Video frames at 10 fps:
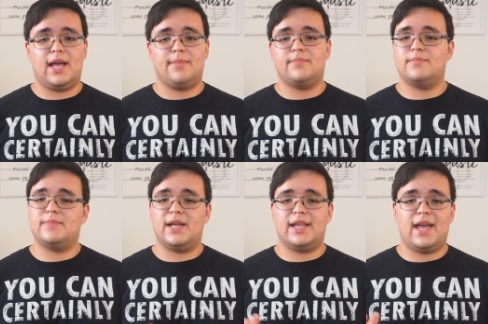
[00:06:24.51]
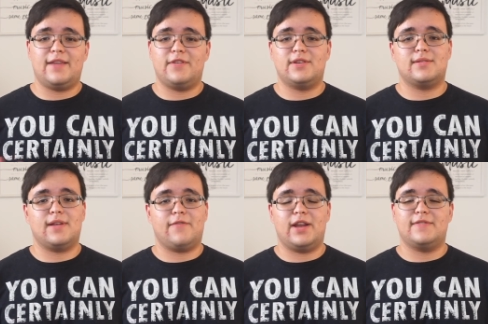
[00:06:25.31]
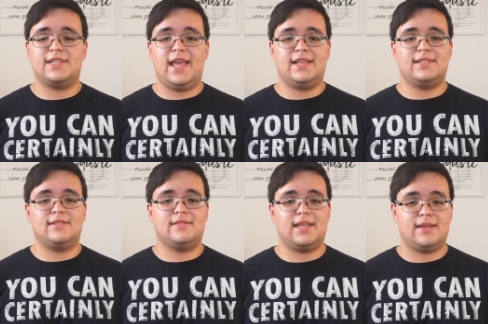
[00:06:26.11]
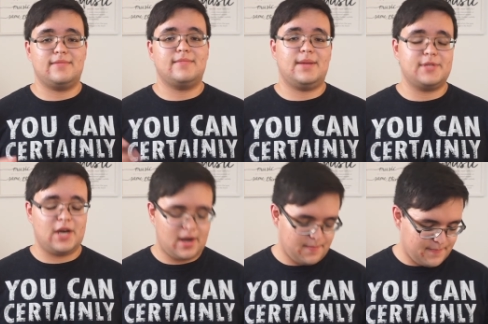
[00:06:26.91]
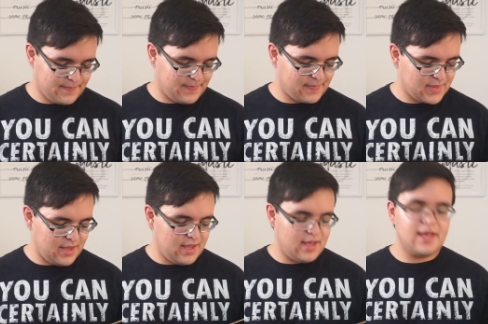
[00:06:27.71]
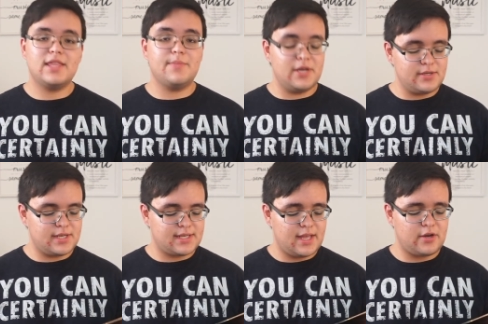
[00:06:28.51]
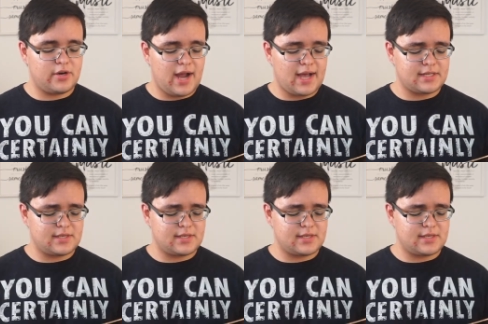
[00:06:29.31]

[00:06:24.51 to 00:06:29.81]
I'm again, if you're afraid of snakes, then I'm sorry. The Medusa's skin cracks,